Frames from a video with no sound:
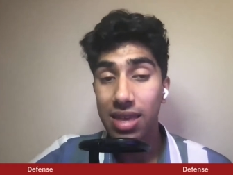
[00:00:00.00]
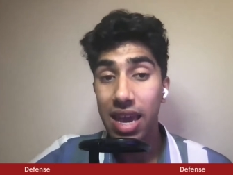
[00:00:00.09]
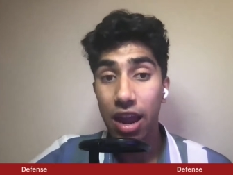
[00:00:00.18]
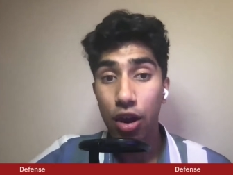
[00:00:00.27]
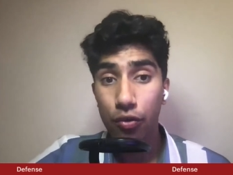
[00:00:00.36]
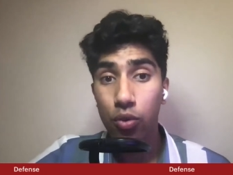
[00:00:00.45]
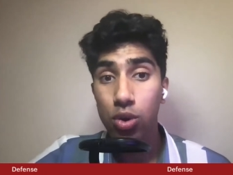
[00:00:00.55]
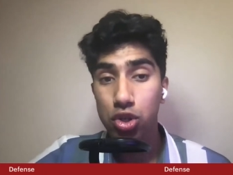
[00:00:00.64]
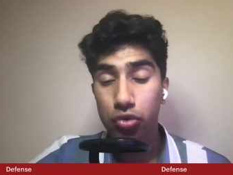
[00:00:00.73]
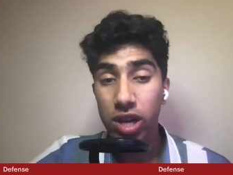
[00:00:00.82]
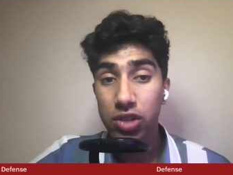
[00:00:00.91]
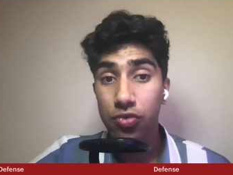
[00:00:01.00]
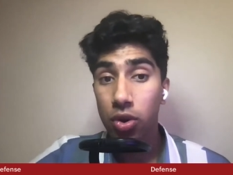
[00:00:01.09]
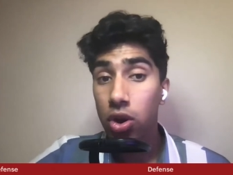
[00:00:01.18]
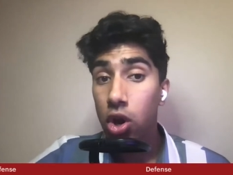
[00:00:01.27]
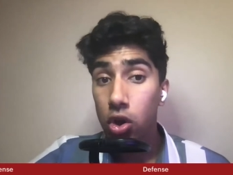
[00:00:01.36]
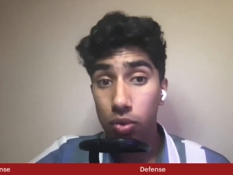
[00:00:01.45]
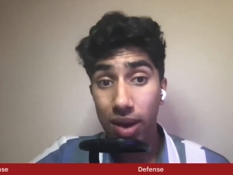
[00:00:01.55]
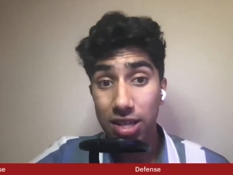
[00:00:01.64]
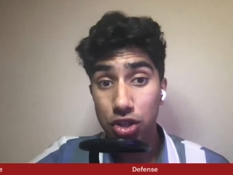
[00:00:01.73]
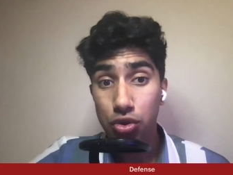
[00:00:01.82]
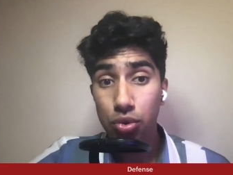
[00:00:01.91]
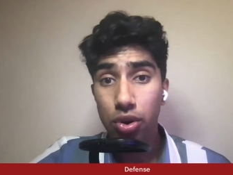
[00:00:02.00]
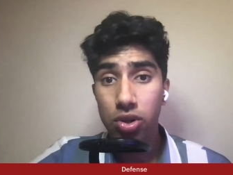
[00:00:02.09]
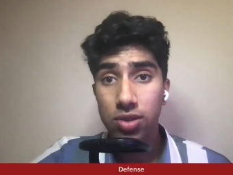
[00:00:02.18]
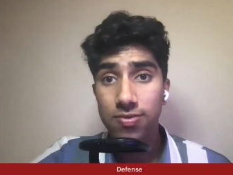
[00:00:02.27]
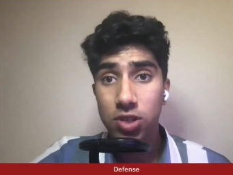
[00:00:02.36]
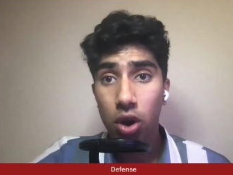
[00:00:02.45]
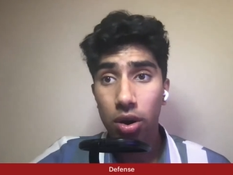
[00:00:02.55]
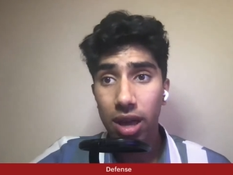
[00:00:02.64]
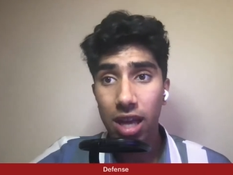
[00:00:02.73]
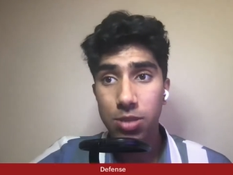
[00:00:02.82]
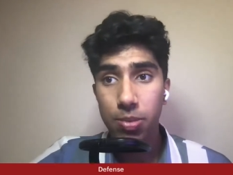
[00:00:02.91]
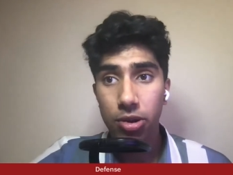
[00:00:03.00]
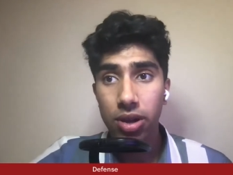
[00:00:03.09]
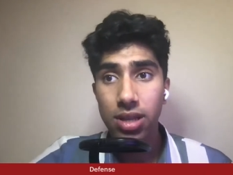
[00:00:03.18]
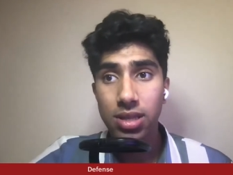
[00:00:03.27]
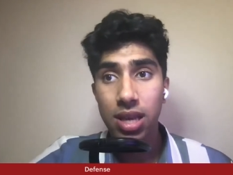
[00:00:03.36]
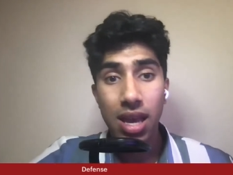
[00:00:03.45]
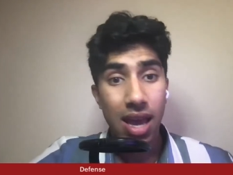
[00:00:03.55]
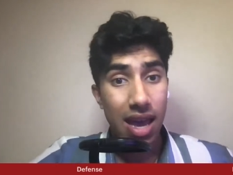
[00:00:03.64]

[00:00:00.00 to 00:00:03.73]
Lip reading: the Air Force transfer who has 2 years of starting experience